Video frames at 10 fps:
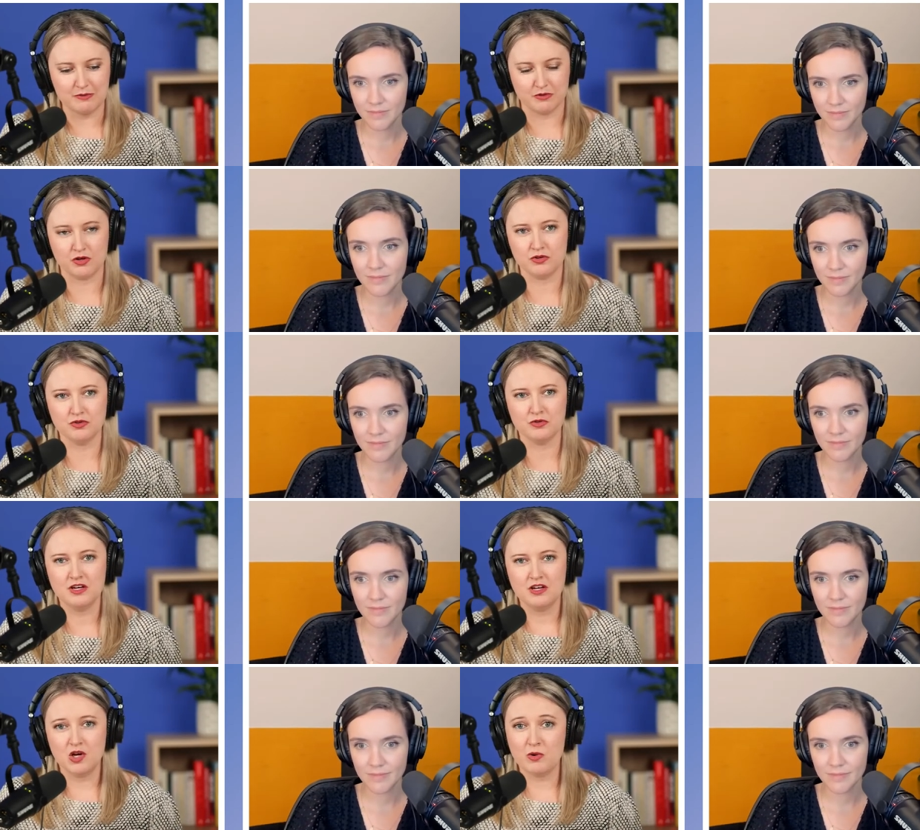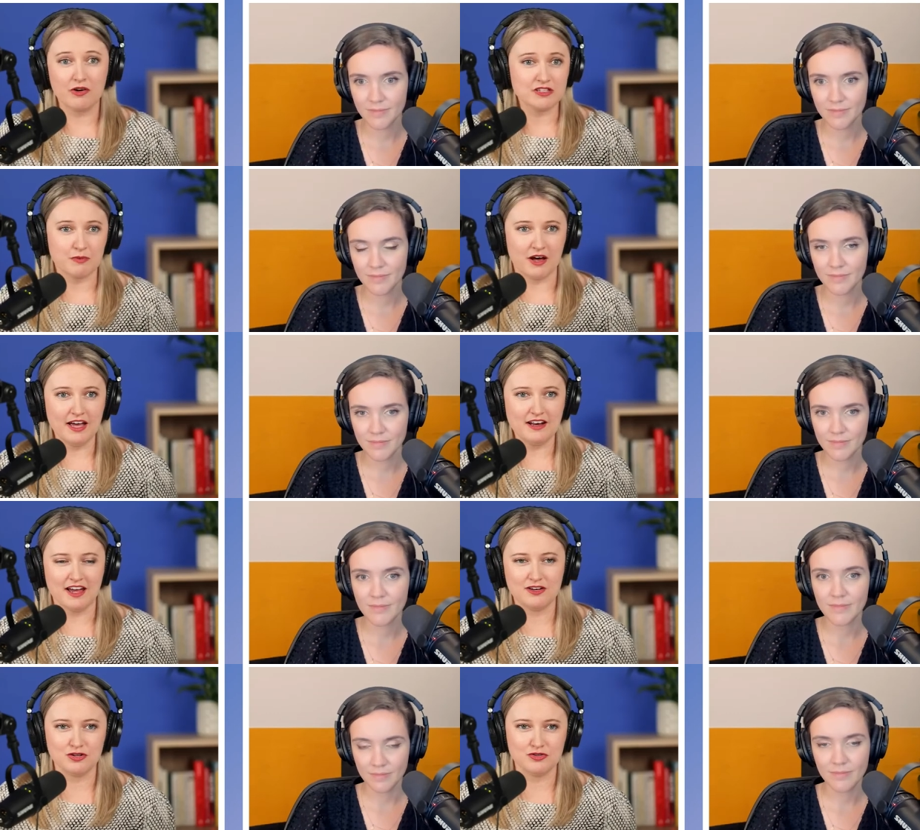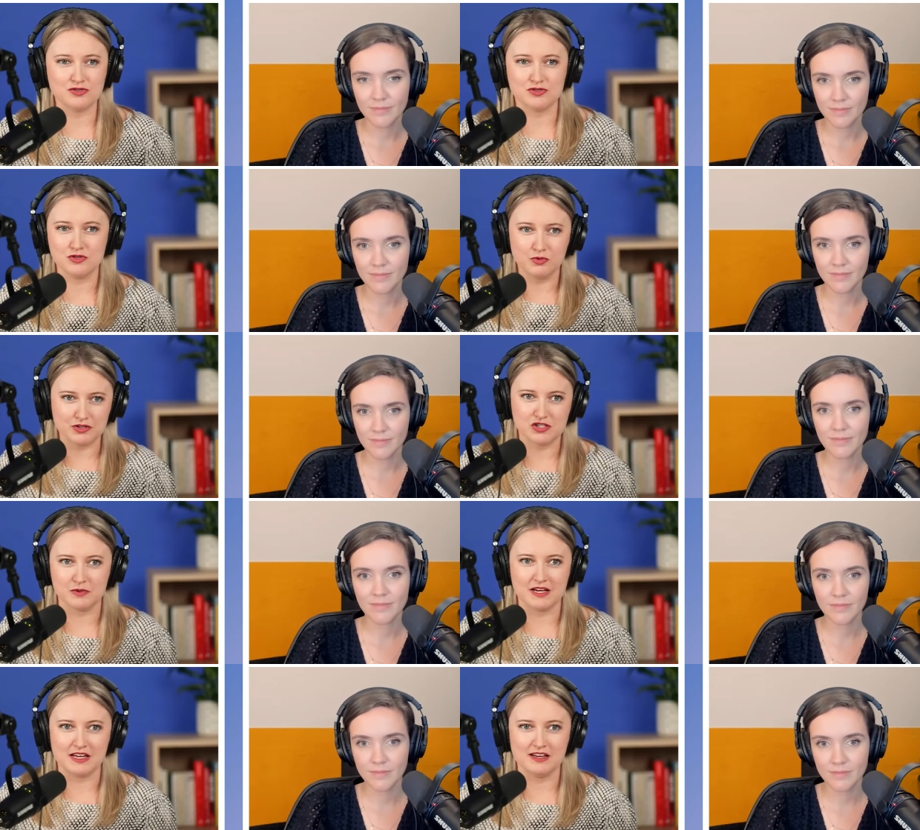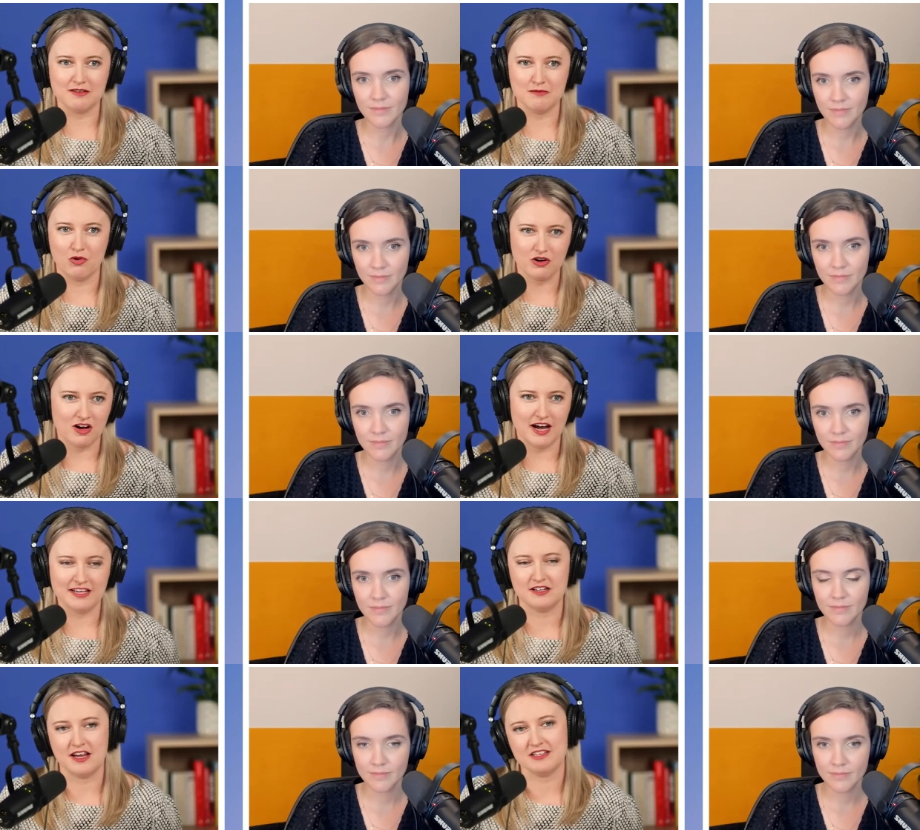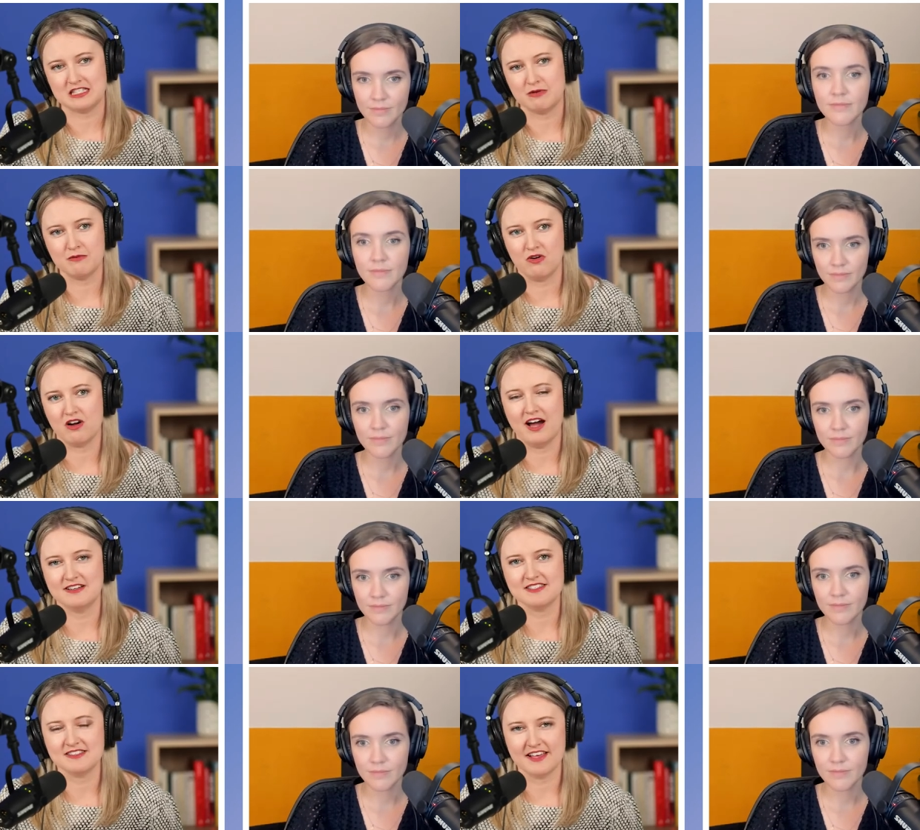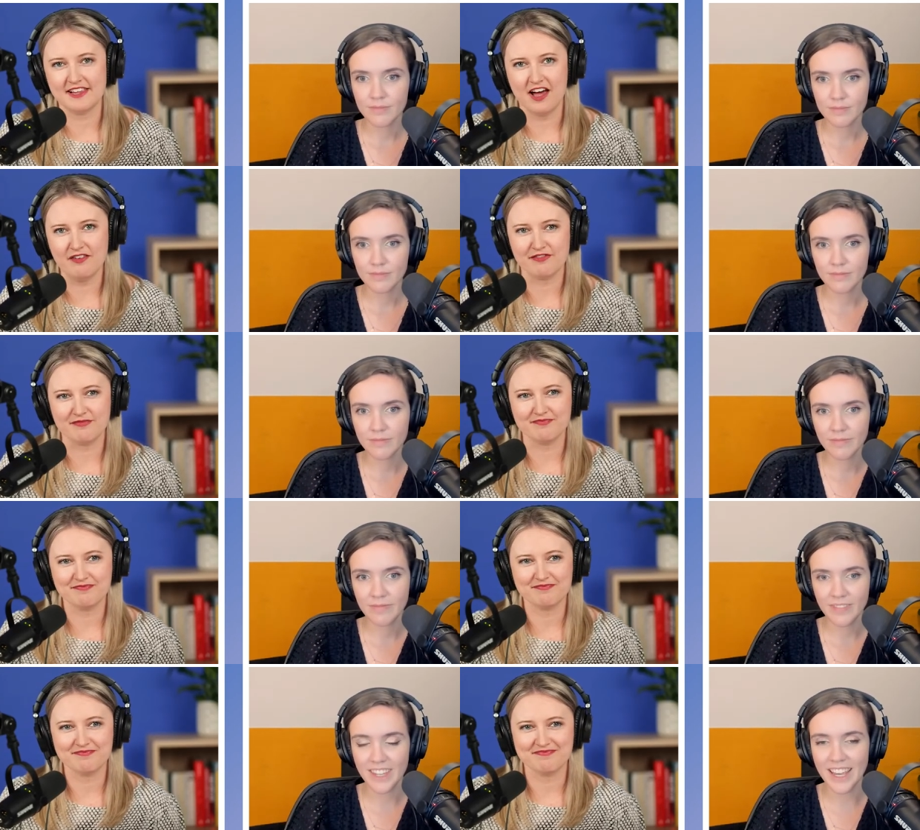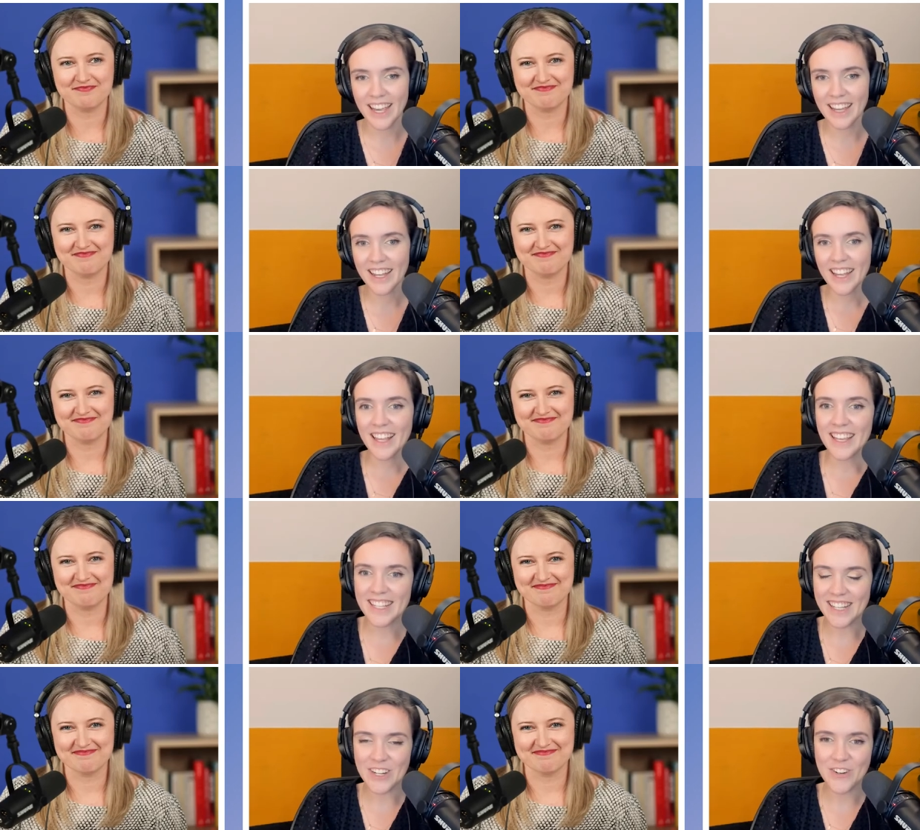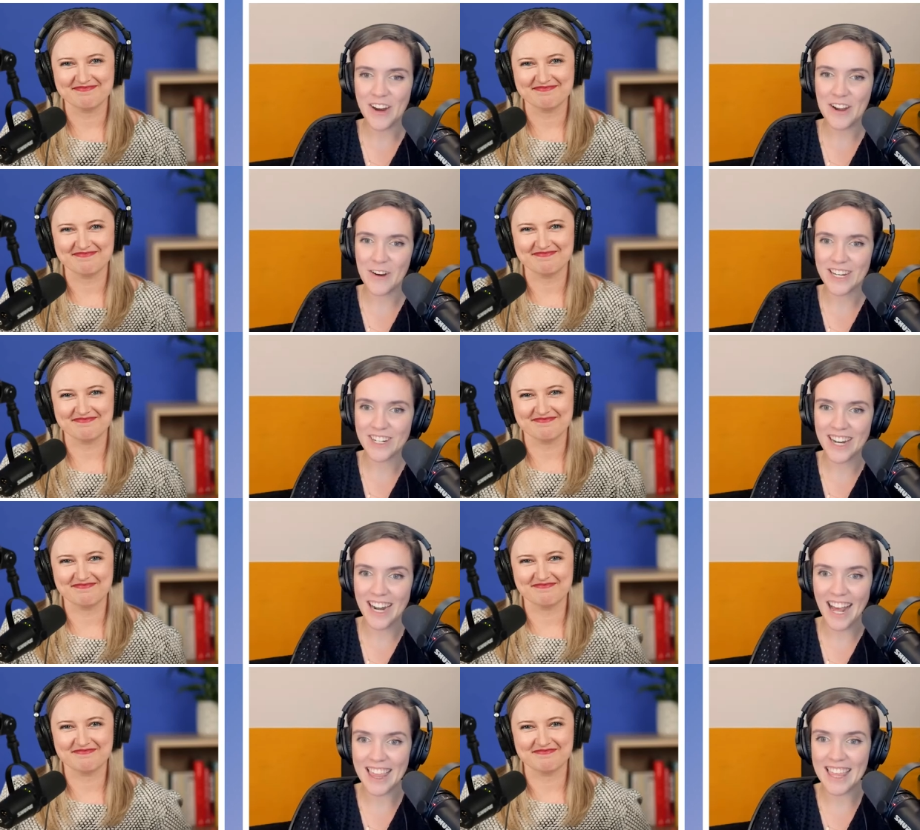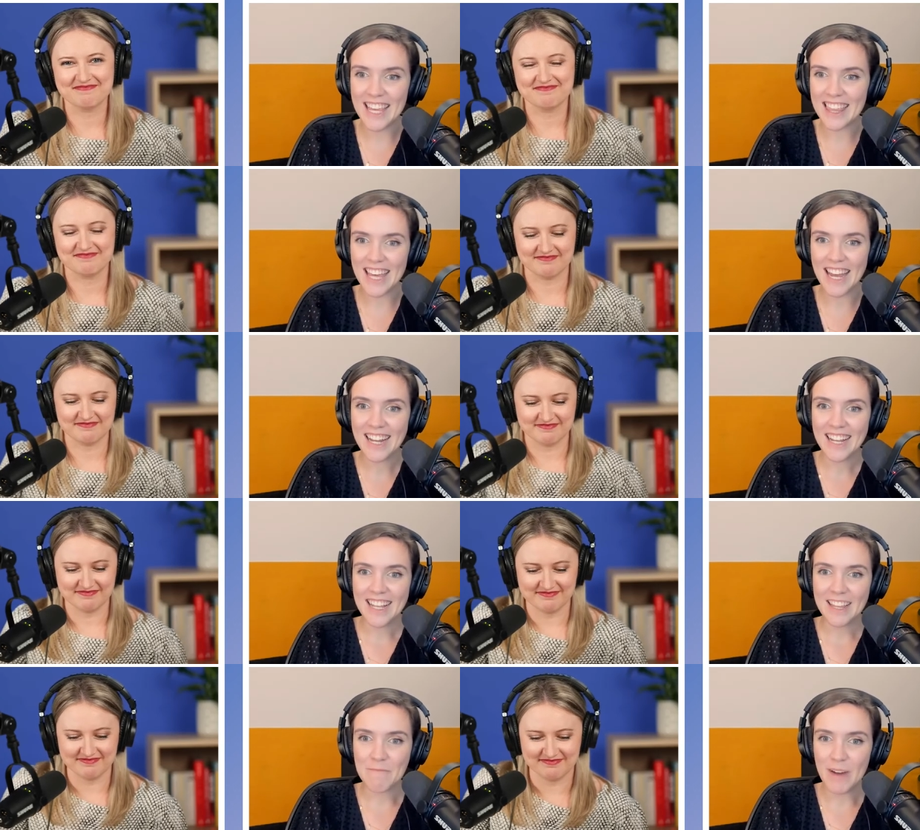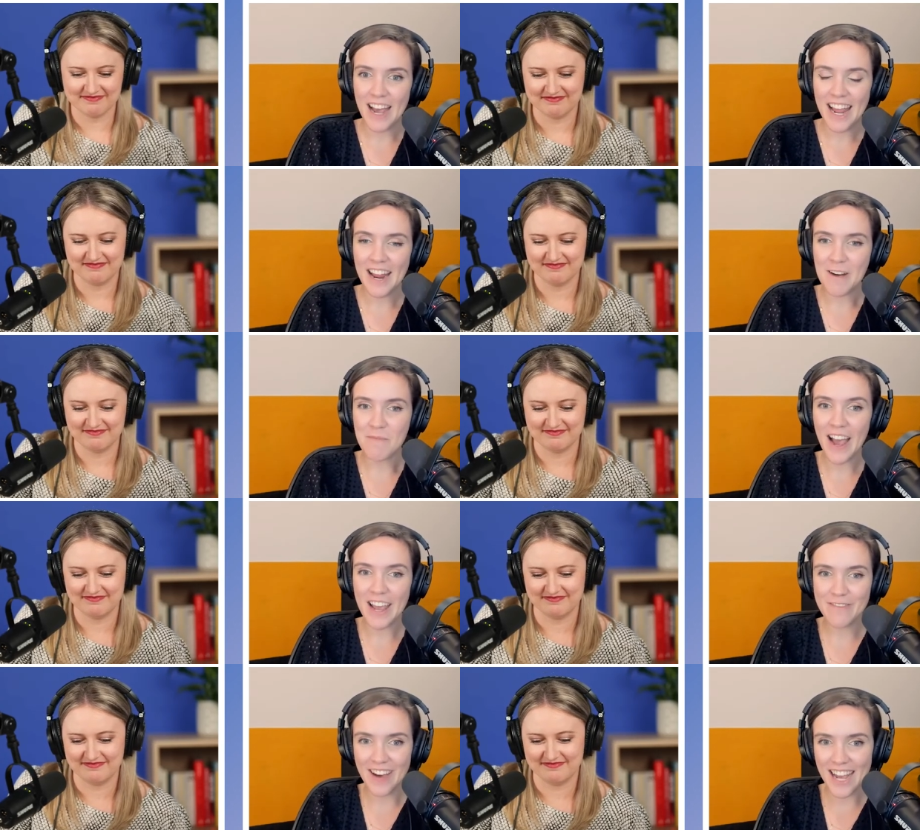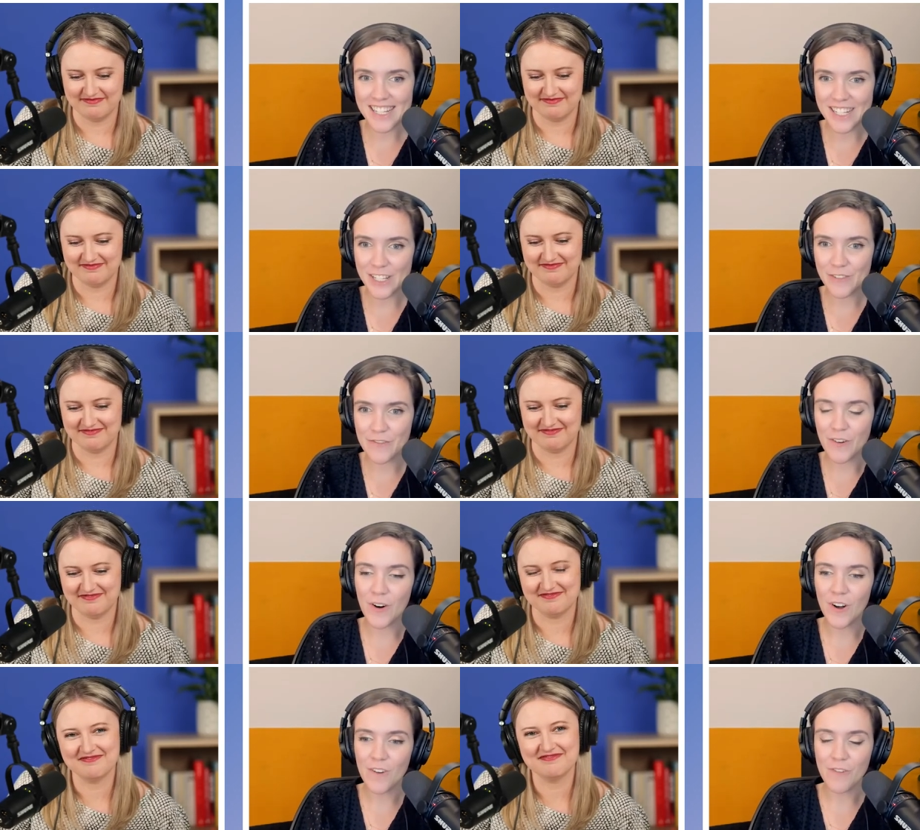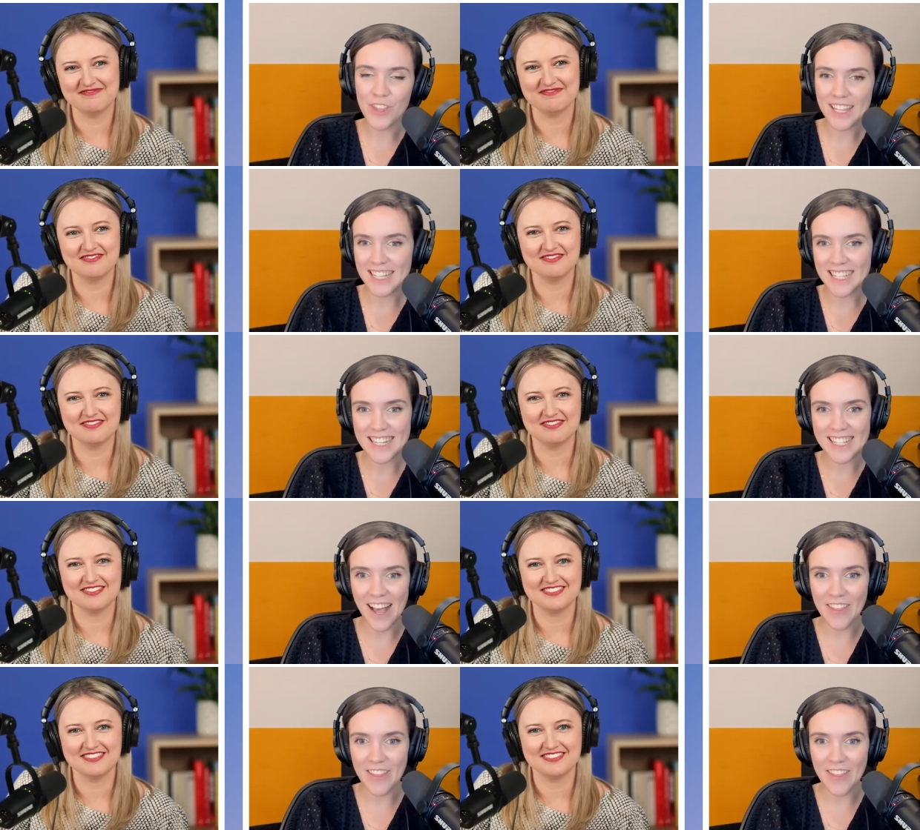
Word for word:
Speaker 1: people who who are inspired and who do want to be more kind and, and exhibit more kindness in their life
Speaker 2: yeah that's such a great question and i think that my my advice is for for the listeners